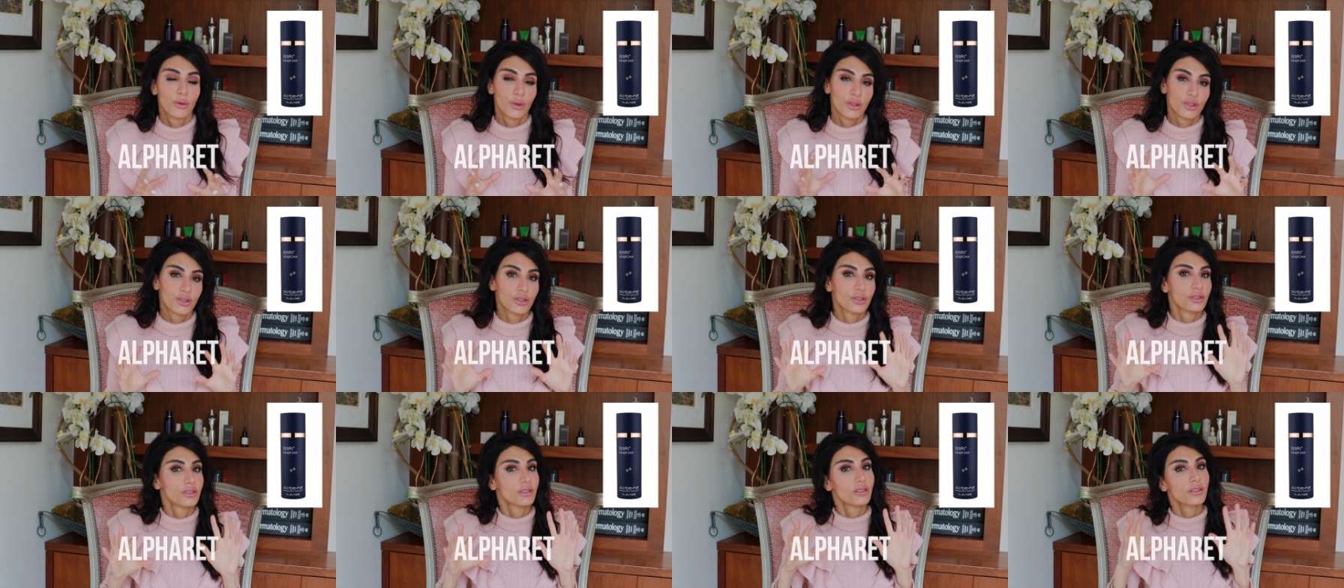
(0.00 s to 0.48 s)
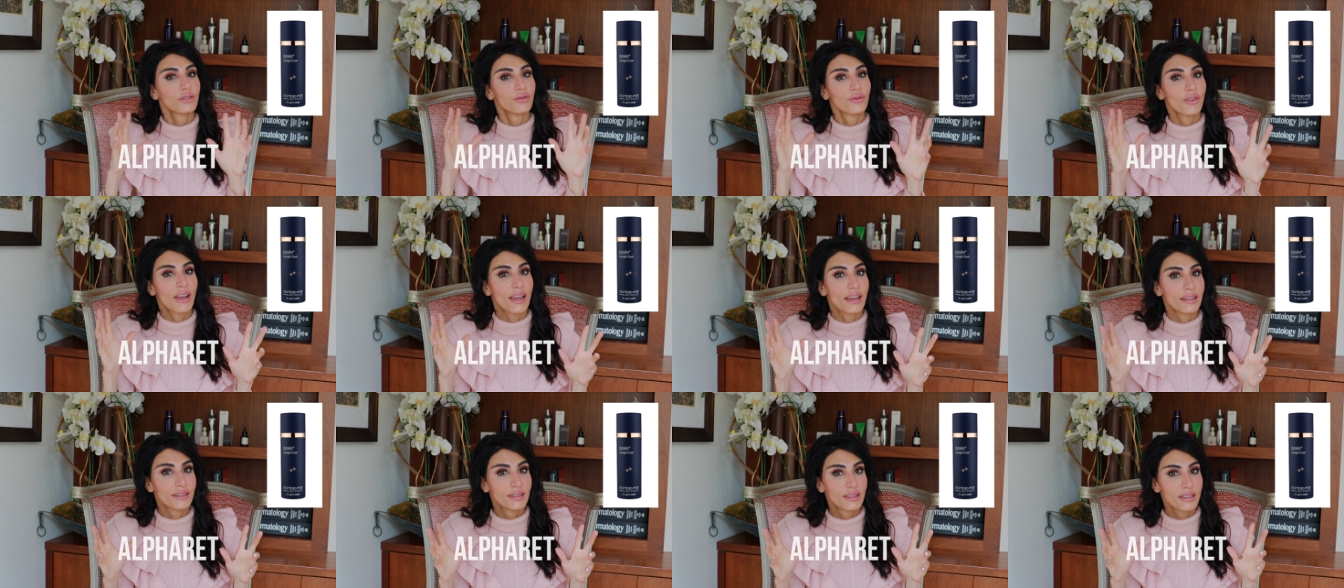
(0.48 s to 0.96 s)
which is a little
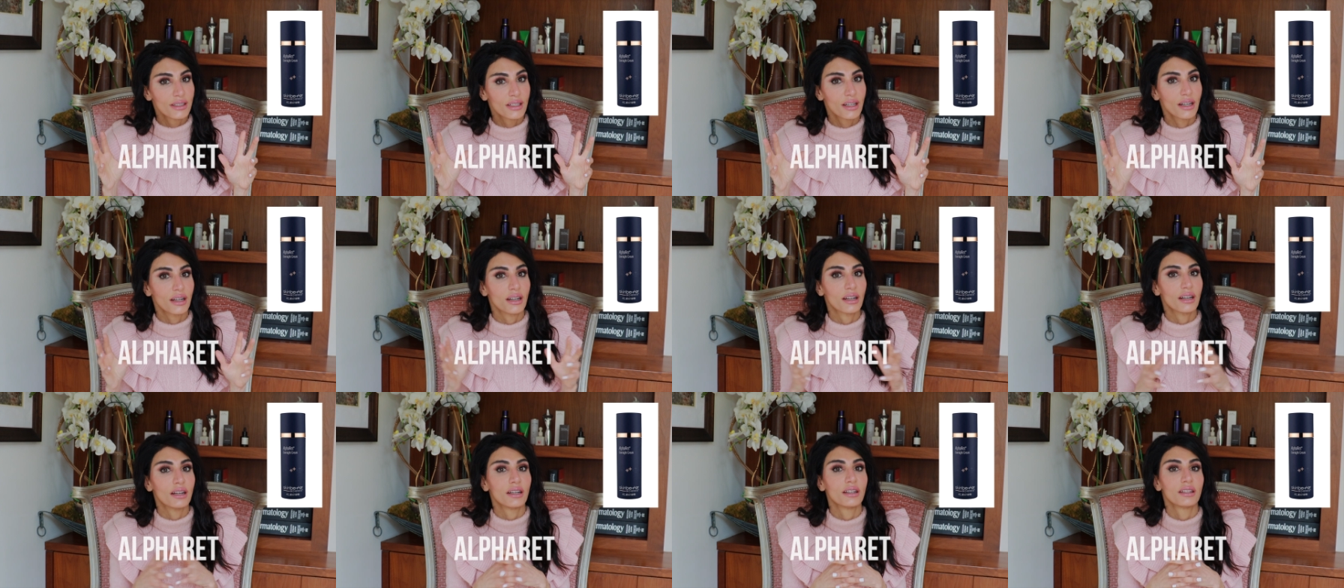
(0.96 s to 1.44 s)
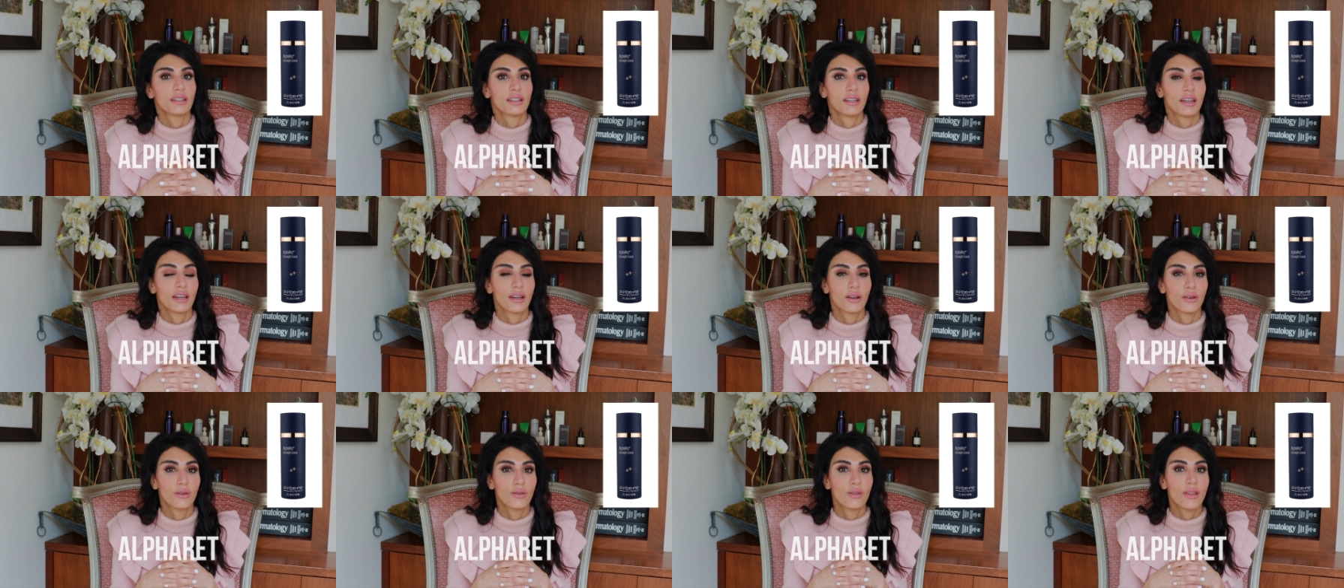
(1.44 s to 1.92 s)
fancier. You
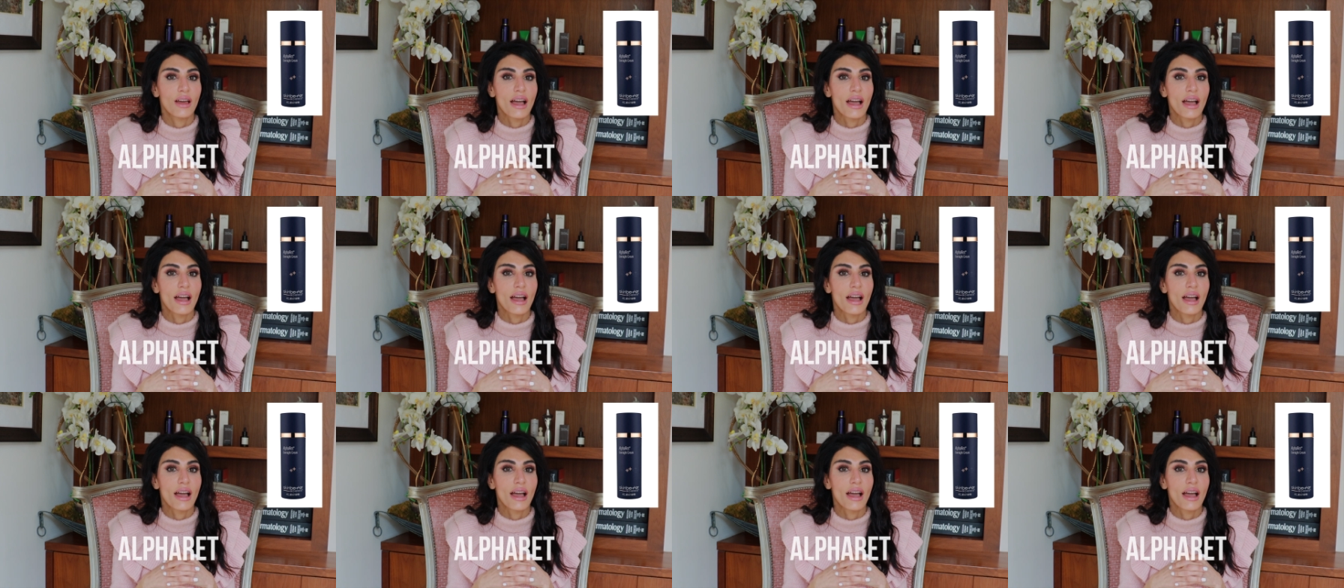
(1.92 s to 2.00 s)
know,